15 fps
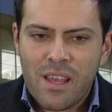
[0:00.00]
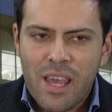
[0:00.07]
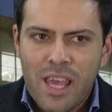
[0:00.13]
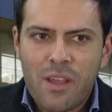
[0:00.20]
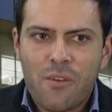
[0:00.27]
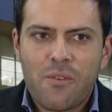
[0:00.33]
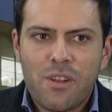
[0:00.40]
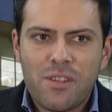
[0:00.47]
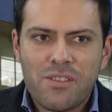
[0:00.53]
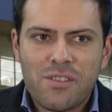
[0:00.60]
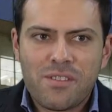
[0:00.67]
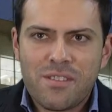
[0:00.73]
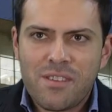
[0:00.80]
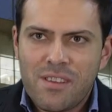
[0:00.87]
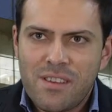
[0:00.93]

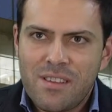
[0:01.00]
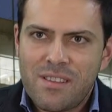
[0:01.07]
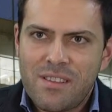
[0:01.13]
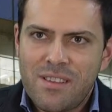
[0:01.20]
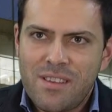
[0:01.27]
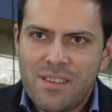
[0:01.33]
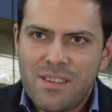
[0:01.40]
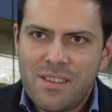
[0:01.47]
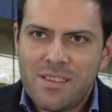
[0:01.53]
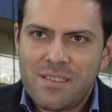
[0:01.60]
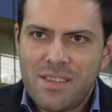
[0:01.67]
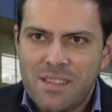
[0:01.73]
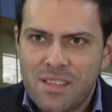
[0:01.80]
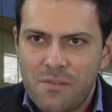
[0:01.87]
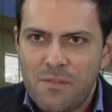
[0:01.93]
encourages the
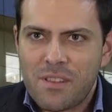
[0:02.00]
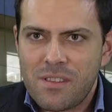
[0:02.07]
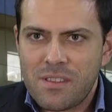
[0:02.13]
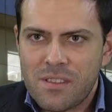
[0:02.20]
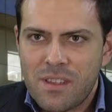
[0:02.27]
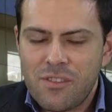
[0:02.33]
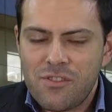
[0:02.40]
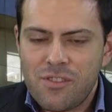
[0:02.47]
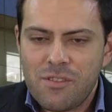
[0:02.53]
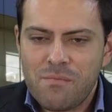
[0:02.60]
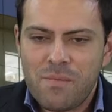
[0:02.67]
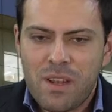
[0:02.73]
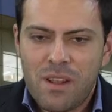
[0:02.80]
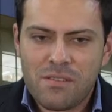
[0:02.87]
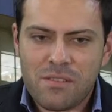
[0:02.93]
scientific discussion,
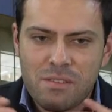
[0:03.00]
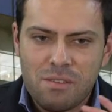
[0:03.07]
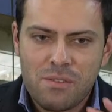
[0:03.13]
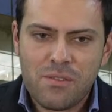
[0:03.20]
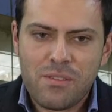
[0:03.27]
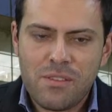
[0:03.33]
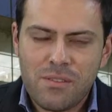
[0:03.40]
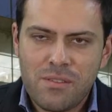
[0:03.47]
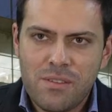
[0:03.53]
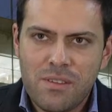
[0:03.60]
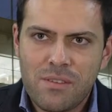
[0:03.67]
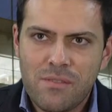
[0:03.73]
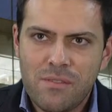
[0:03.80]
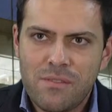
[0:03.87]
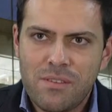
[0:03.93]
but also the
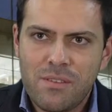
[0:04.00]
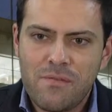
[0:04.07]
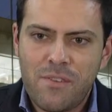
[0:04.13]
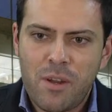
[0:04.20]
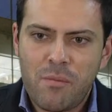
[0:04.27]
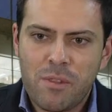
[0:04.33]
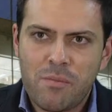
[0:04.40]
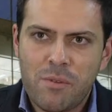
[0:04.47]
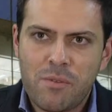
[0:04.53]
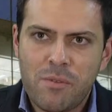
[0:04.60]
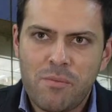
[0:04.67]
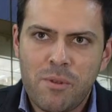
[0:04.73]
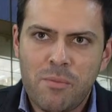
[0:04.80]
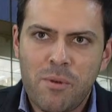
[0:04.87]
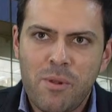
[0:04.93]
good environment
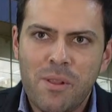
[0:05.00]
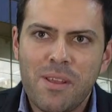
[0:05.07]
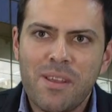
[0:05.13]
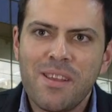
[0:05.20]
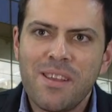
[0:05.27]
between people.